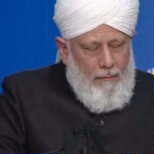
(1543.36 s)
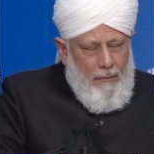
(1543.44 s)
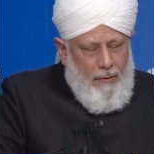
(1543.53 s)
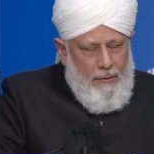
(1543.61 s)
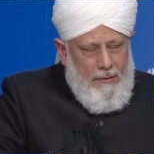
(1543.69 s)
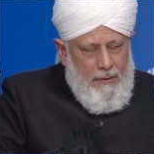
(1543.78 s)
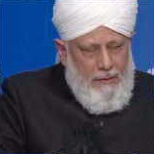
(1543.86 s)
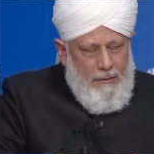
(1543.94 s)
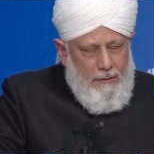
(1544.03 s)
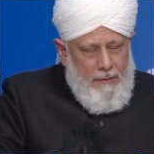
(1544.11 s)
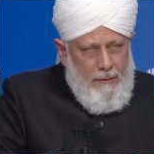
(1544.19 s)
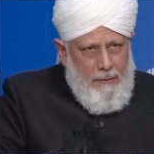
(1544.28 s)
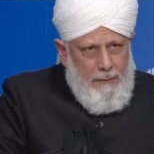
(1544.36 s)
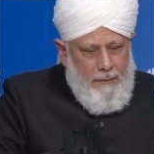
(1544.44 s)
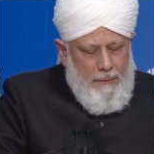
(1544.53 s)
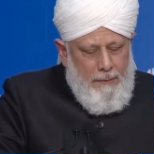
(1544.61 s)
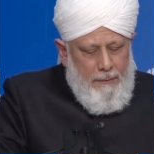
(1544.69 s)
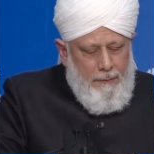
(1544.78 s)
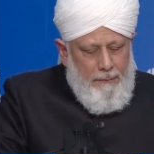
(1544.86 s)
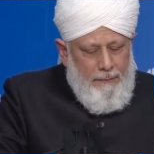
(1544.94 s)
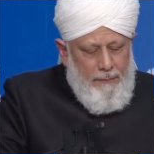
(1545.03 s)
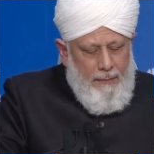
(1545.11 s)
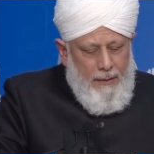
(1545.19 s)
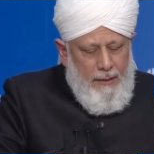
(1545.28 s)
nor is it due to
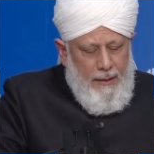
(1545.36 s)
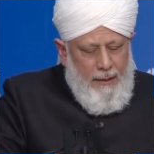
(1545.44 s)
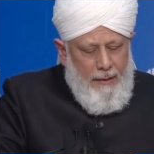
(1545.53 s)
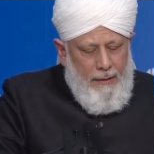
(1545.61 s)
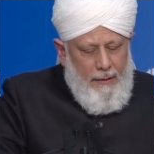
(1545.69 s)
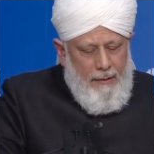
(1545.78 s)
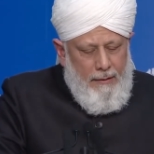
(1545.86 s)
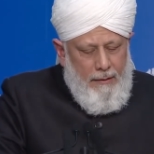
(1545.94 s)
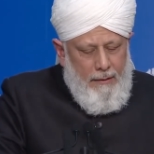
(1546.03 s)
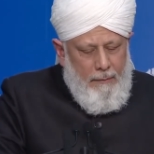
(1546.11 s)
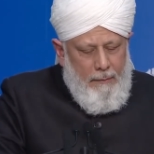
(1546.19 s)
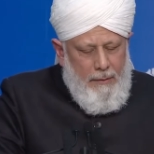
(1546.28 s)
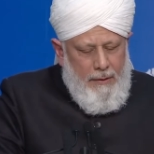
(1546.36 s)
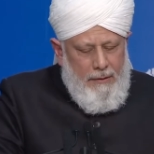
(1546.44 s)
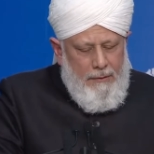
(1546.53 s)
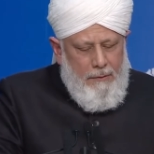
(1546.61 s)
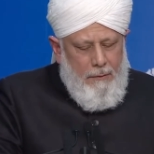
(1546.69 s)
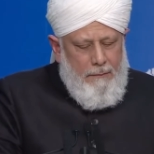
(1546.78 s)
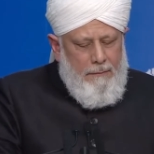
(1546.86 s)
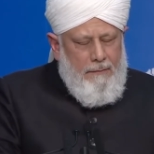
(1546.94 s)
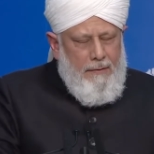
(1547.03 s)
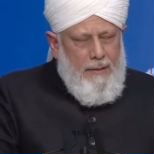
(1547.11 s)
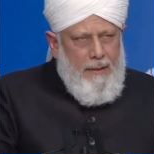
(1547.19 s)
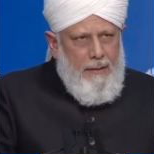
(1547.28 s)
the capabilities of
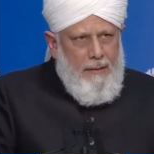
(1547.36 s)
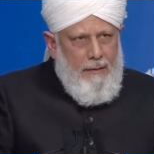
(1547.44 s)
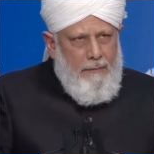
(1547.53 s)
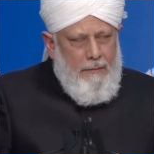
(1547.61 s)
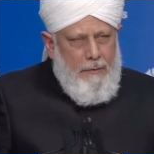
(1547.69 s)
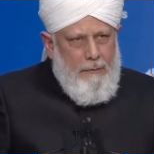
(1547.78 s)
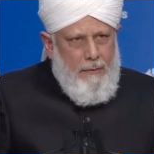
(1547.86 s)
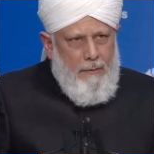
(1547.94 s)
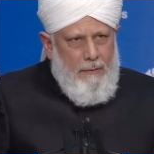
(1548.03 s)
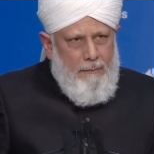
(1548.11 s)
any individual.